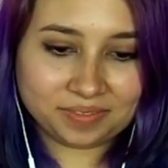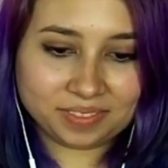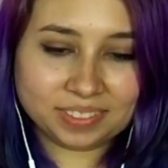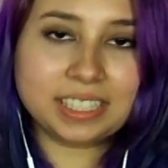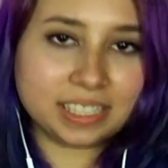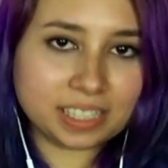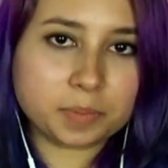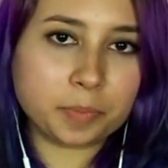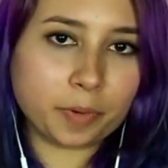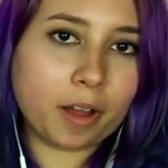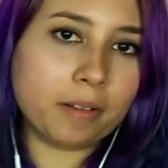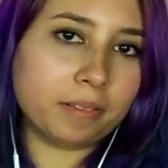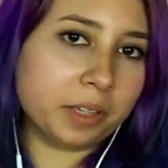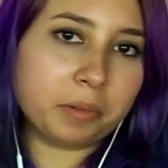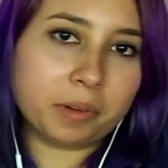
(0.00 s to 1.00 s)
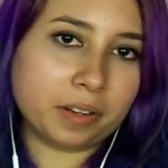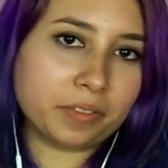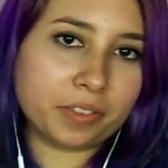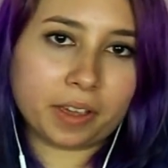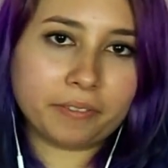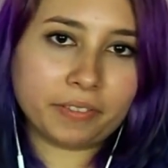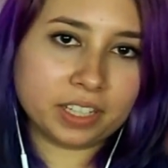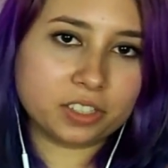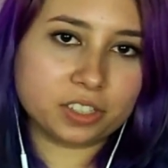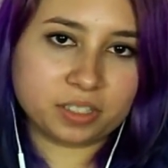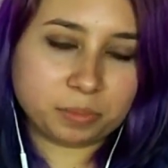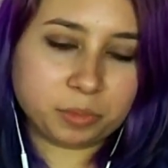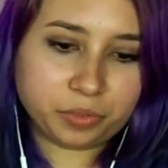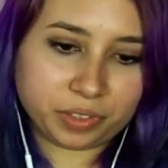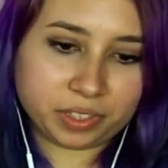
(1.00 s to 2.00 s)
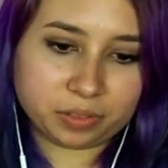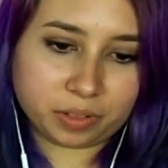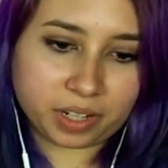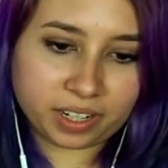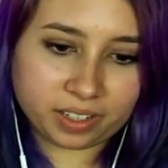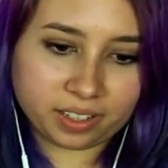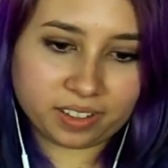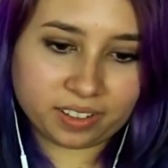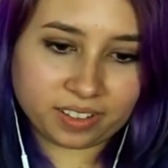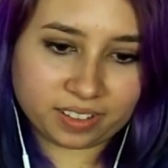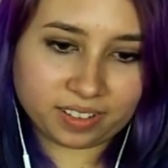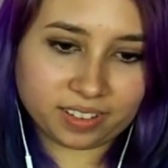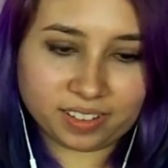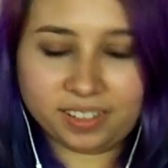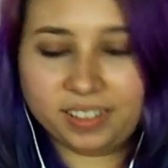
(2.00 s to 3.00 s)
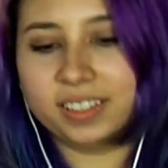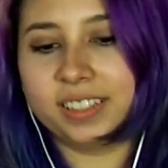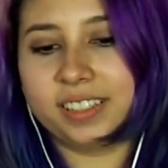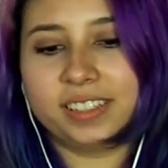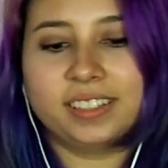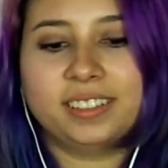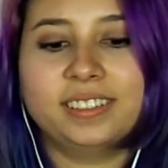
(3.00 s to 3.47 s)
This is probably one of the Avengers movies, right? Ush.